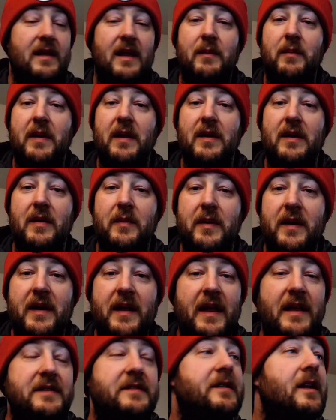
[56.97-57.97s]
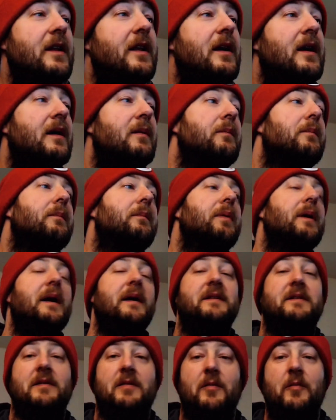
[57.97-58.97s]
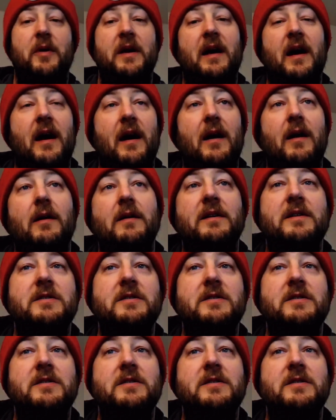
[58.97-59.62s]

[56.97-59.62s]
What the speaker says: a little bit against the law, but we are